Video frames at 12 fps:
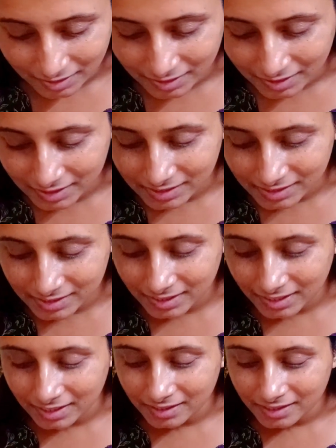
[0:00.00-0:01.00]
This
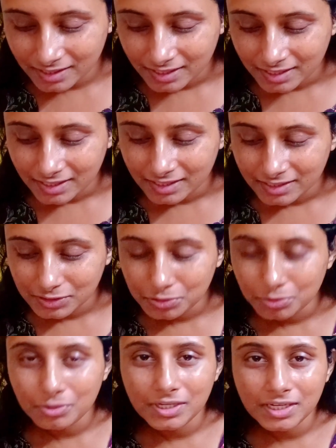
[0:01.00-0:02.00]

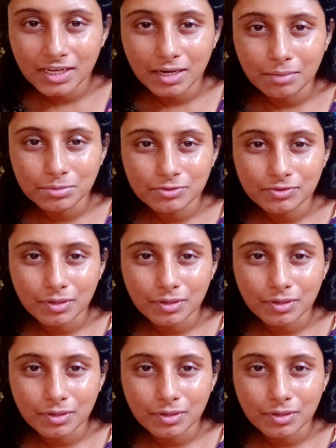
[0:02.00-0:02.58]
story comes